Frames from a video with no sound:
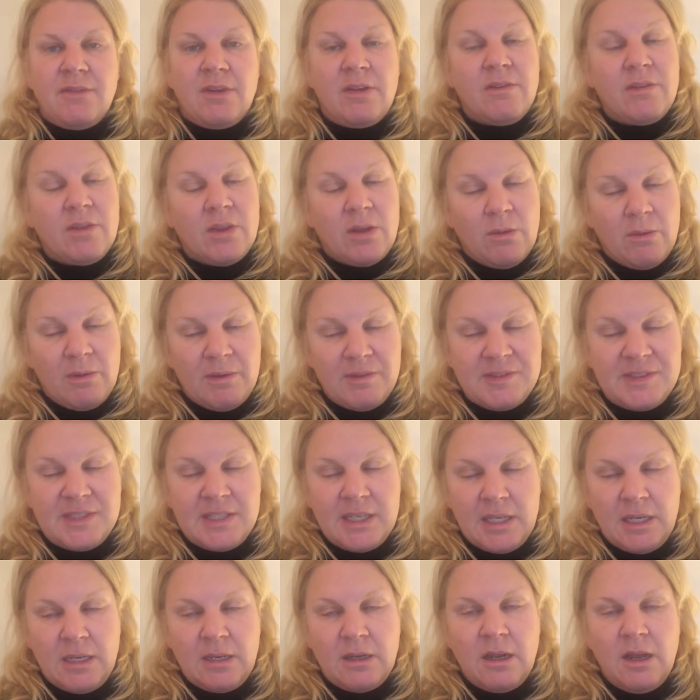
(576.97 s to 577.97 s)
Even though we've
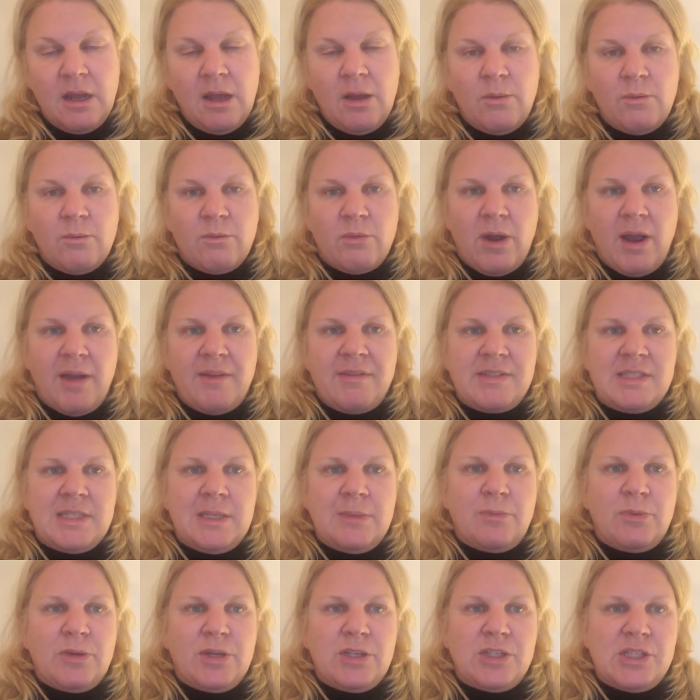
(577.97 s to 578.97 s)
seen privacy
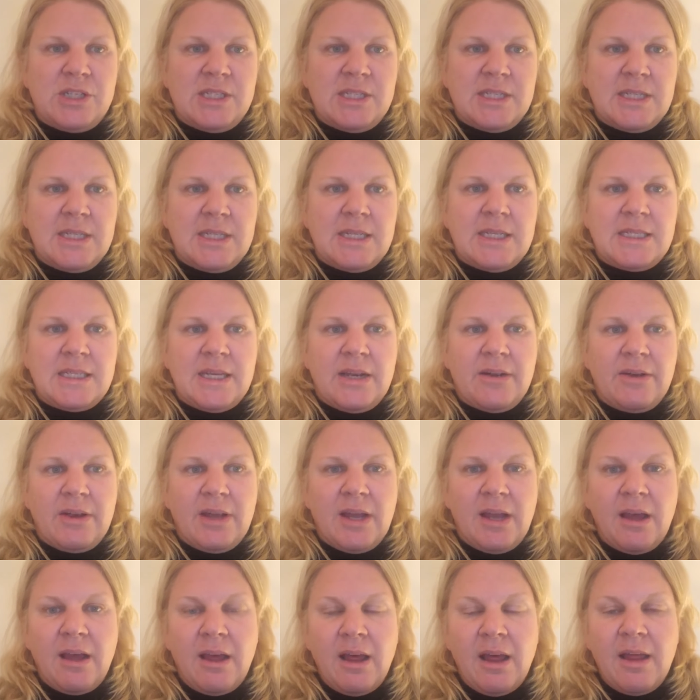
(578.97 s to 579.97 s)
breaches in this
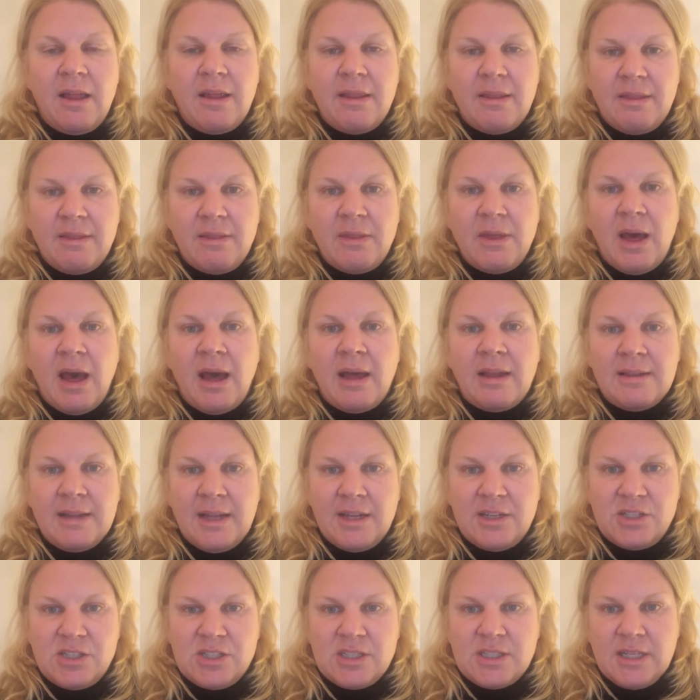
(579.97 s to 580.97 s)
area, that
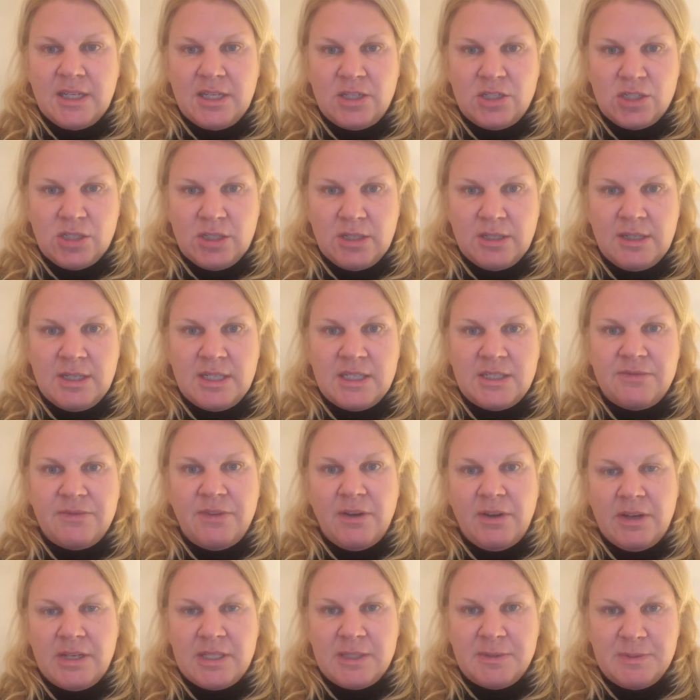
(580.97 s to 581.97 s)
legislation is
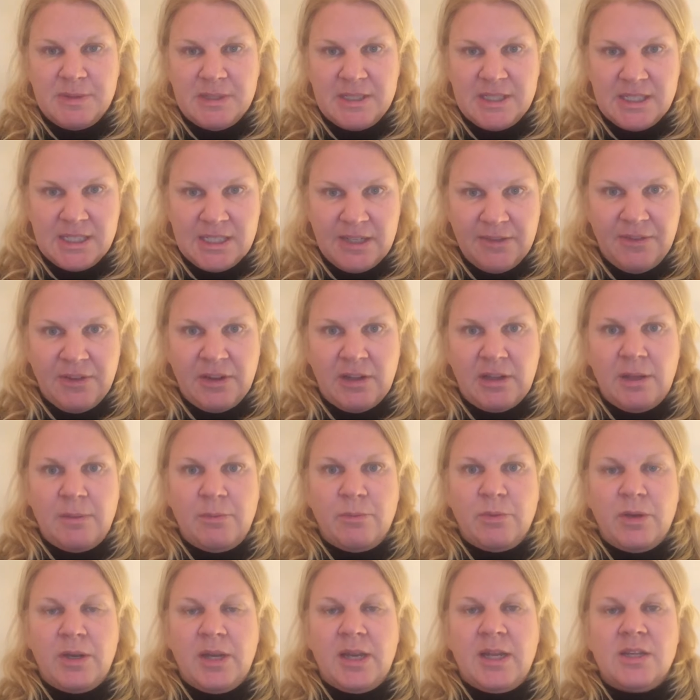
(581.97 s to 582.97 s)
very specifically
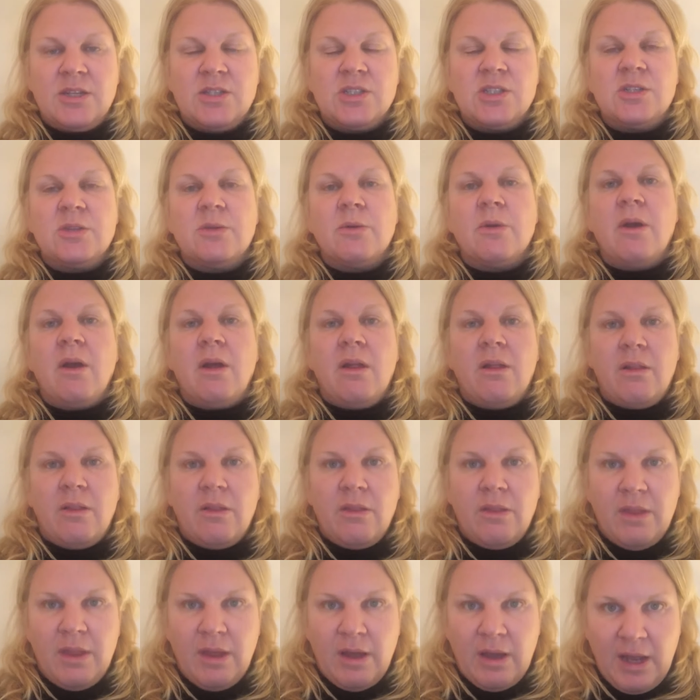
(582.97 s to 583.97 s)
put into
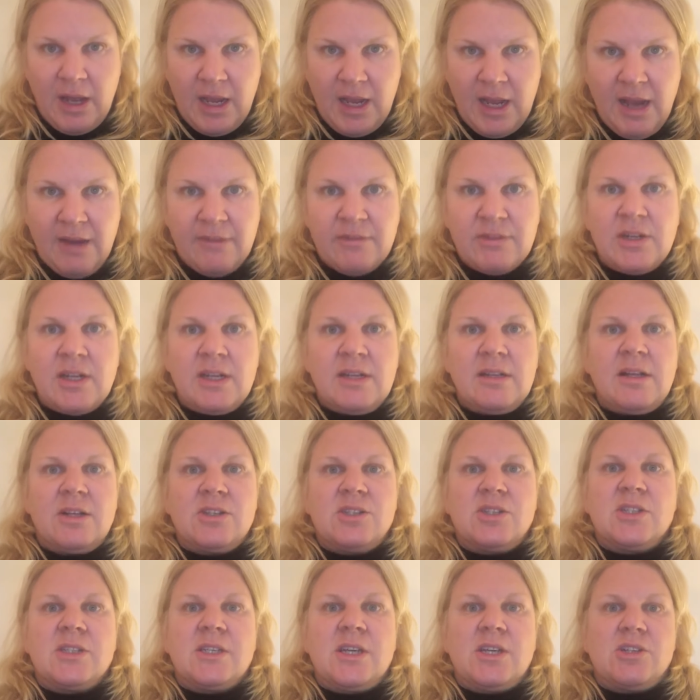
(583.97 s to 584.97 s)
the governing
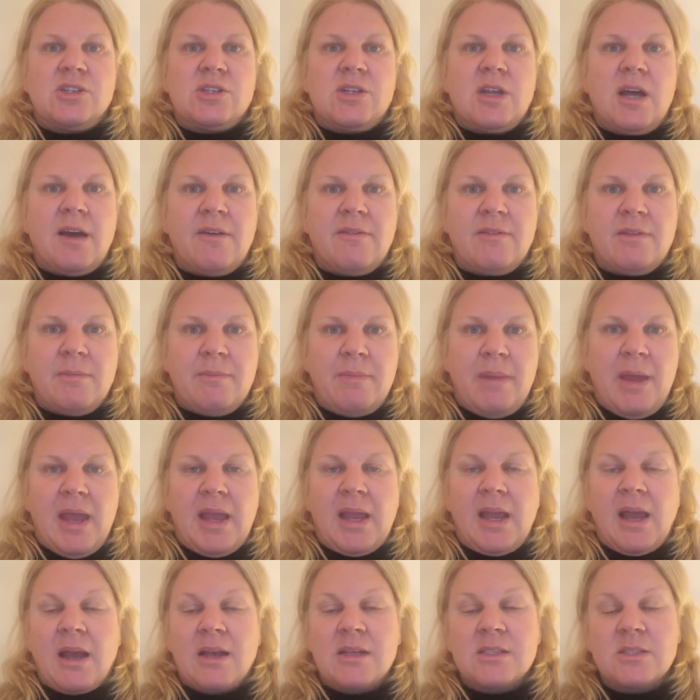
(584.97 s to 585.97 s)
legislation of the
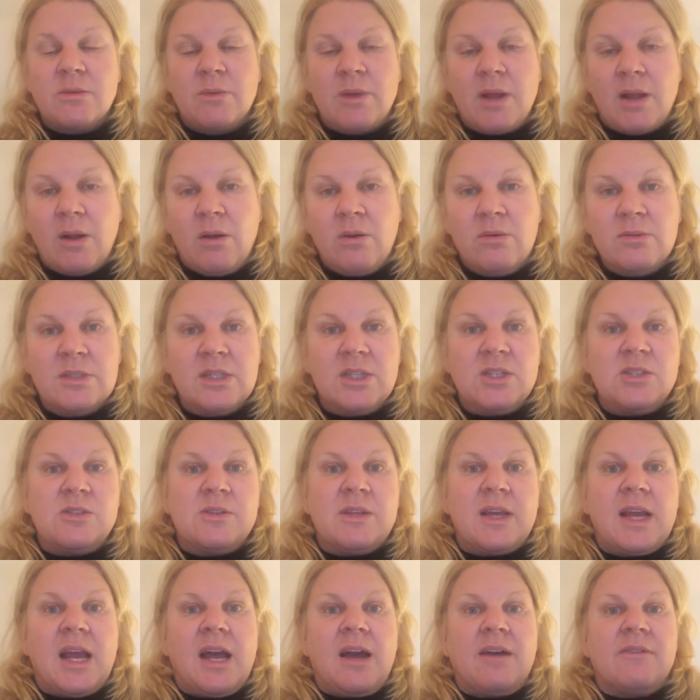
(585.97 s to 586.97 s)
Bank Act. So not only do
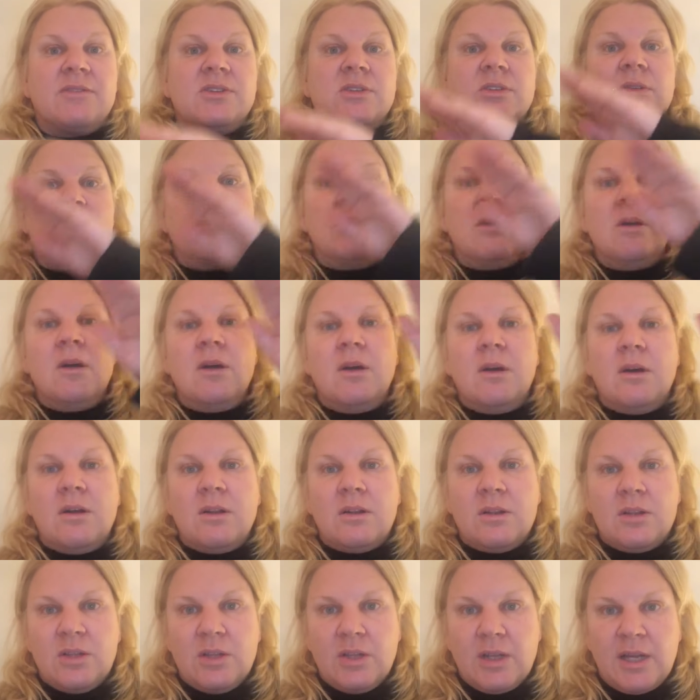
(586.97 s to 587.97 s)
they have to
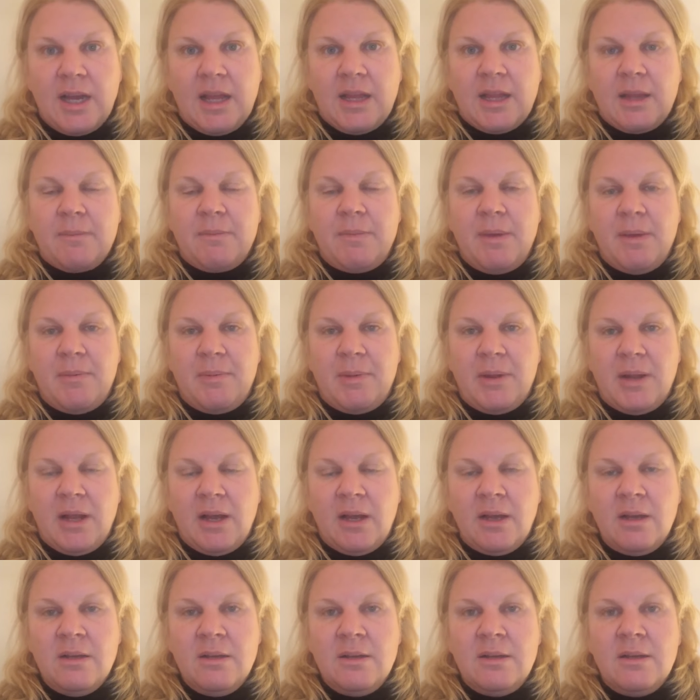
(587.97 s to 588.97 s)
look at the
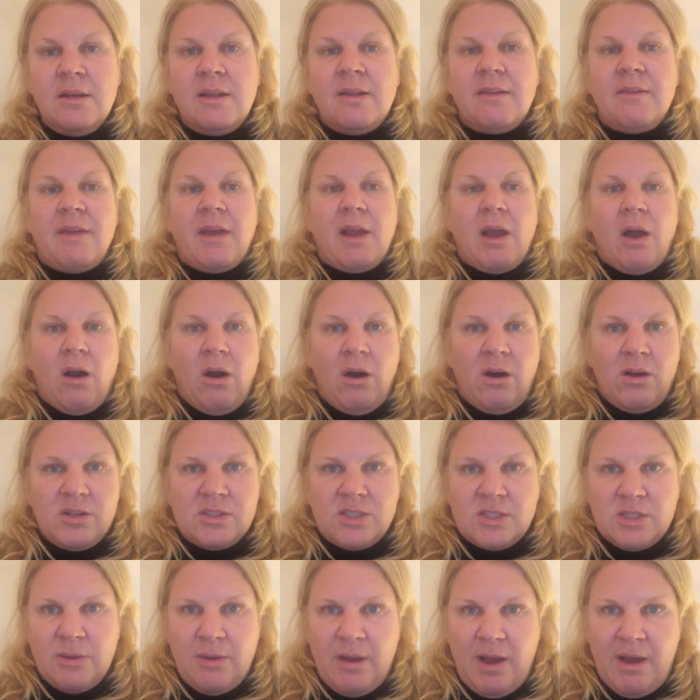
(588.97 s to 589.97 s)
PIPEDA they
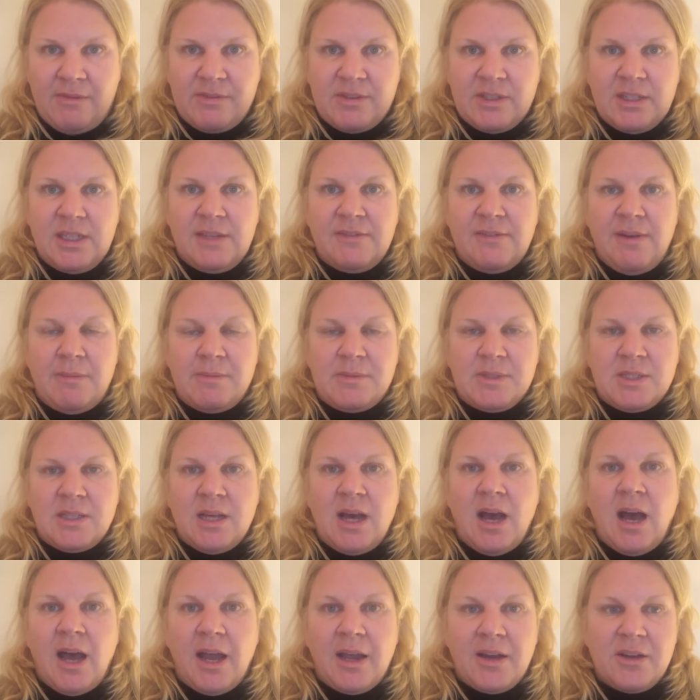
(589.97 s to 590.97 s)
also have to live up to the
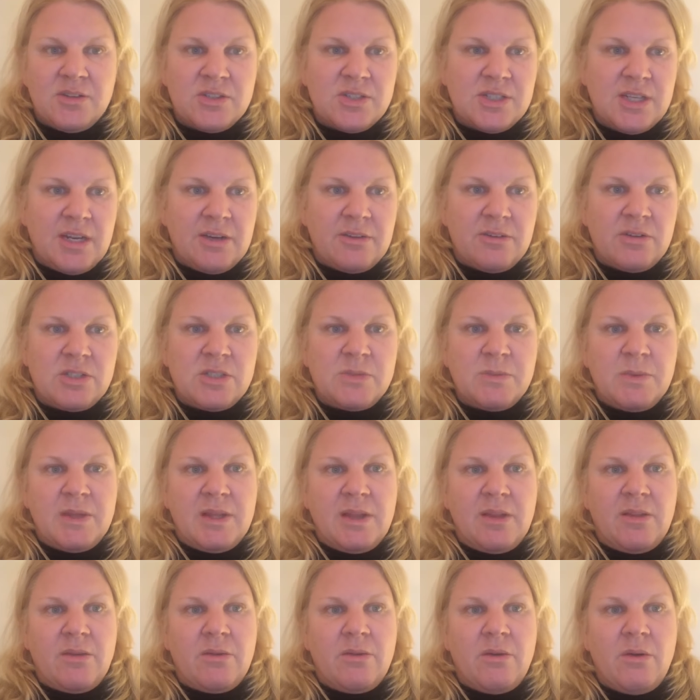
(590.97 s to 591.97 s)
higher standards
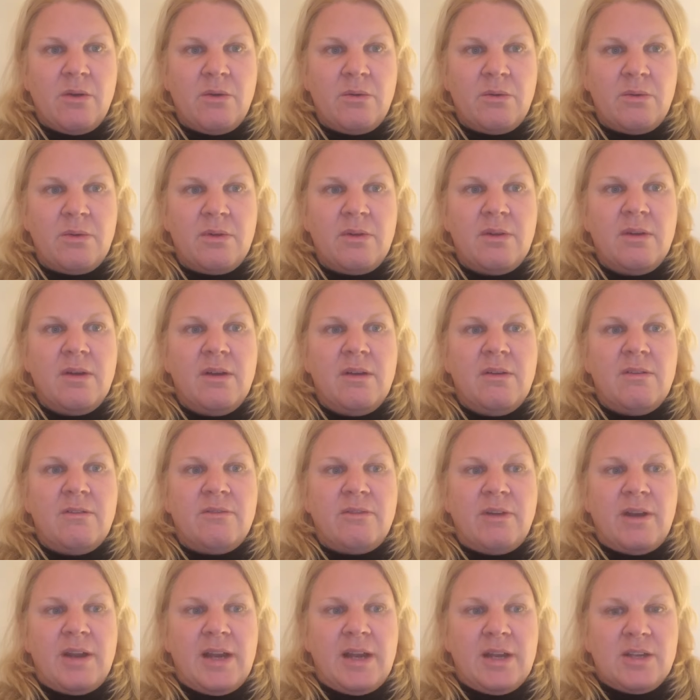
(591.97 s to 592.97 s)
within their own
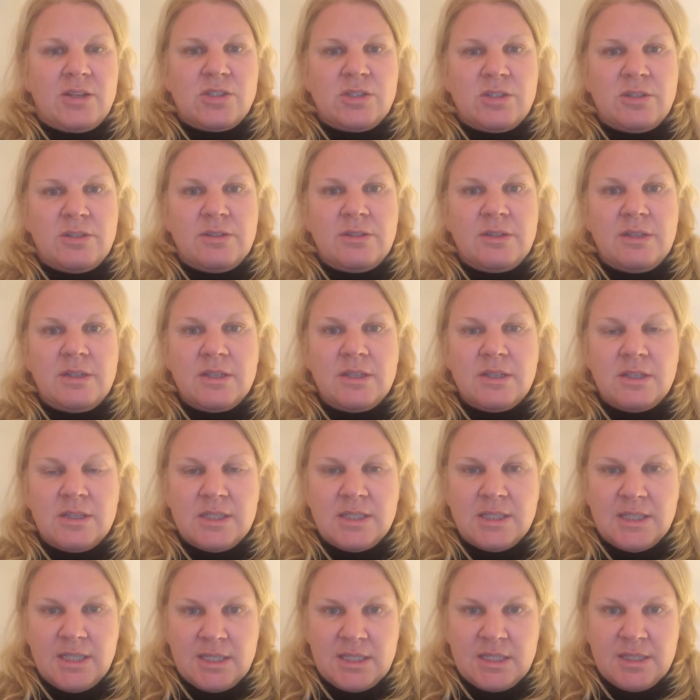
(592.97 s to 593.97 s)
financial
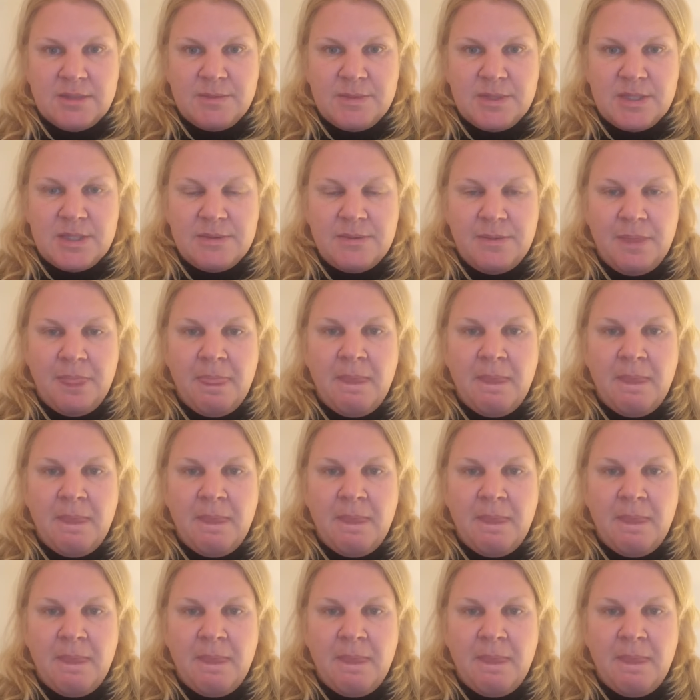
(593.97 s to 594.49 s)
systems.